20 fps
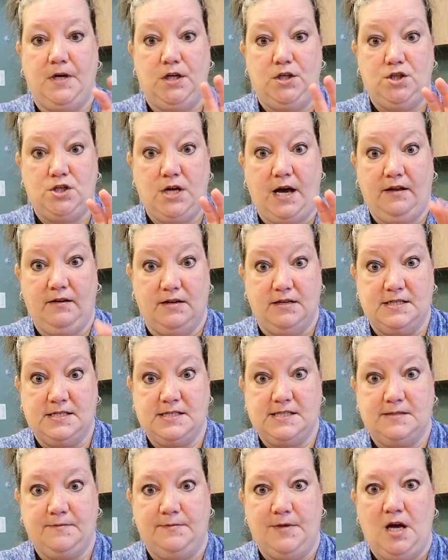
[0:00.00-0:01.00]

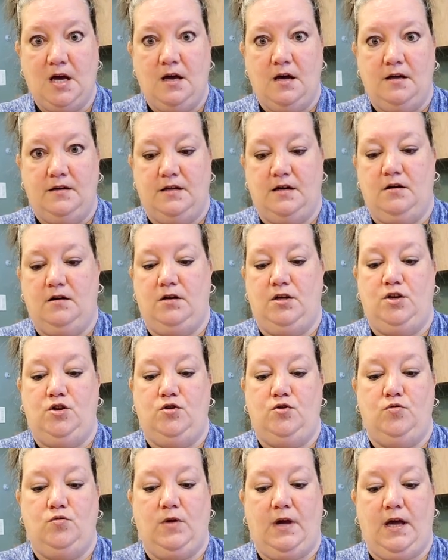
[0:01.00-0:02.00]
chalice that
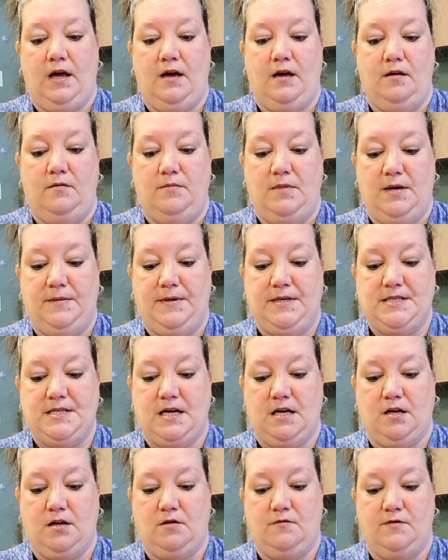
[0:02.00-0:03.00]
you can maybe
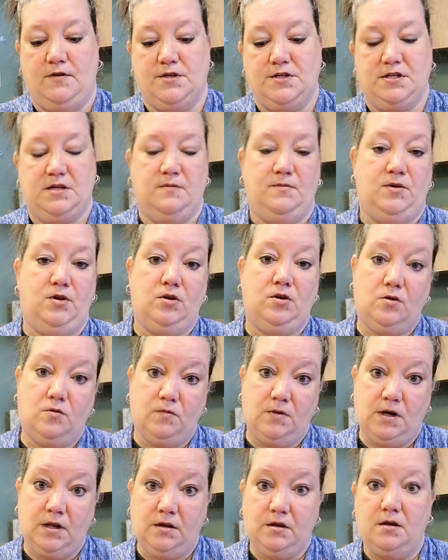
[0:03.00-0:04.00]
take your first communion
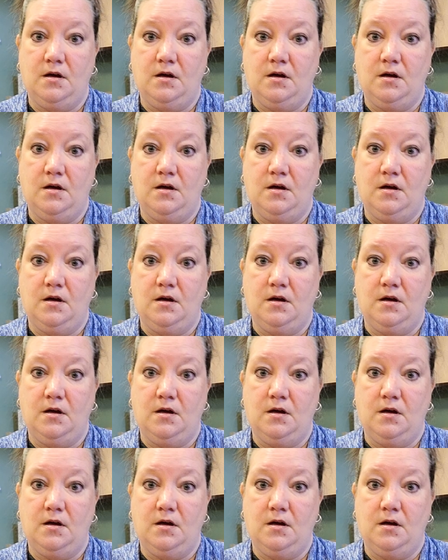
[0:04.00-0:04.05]
with,